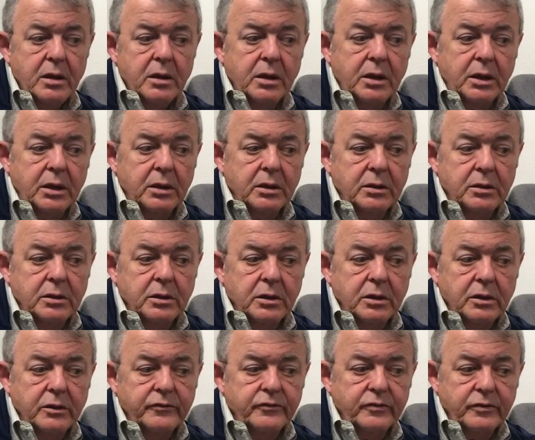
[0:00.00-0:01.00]
And
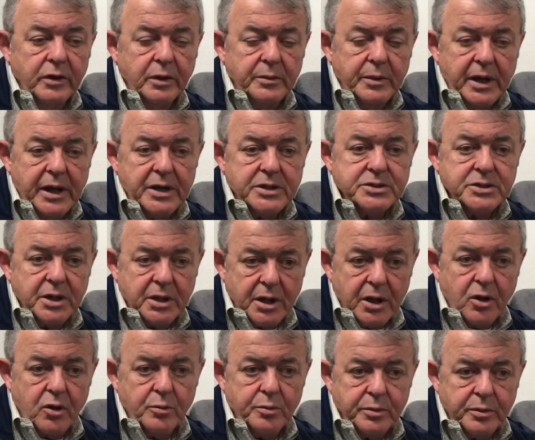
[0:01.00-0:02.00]
uh, for them to ask to
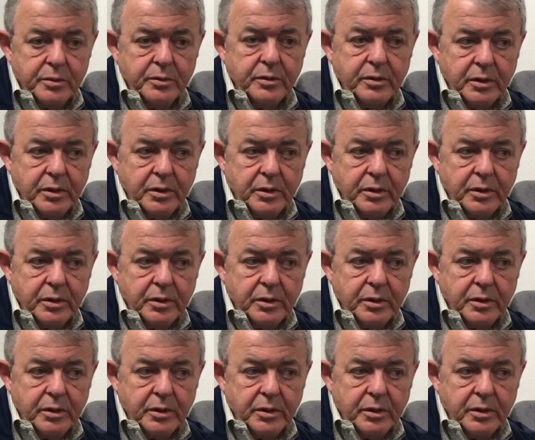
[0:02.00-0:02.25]
help, uh,